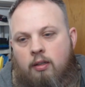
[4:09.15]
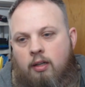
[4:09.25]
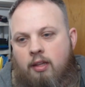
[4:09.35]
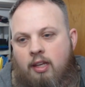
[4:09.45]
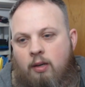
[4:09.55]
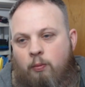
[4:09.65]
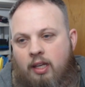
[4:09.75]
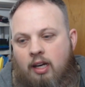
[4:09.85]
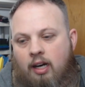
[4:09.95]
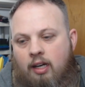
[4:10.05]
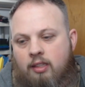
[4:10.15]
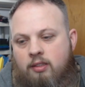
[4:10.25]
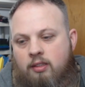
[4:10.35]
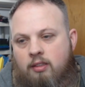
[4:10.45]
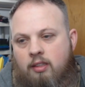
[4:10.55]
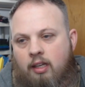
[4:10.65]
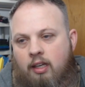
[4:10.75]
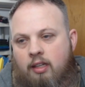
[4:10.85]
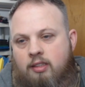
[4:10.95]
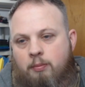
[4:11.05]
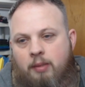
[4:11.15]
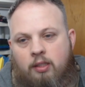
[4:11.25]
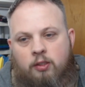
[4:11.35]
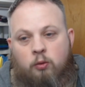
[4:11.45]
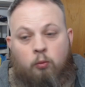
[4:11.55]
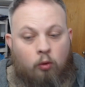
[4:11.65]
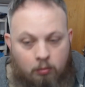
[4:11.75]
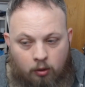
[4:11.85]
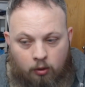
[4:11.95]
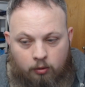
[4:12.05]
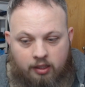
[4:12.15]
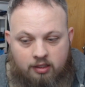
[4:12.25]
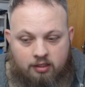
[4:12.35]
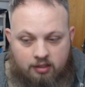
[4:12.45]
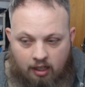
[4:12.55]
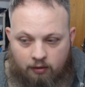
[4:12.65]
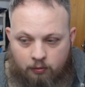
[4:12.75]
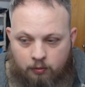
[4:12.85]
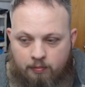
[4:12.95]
And then we got Demigra's Wormhole itself.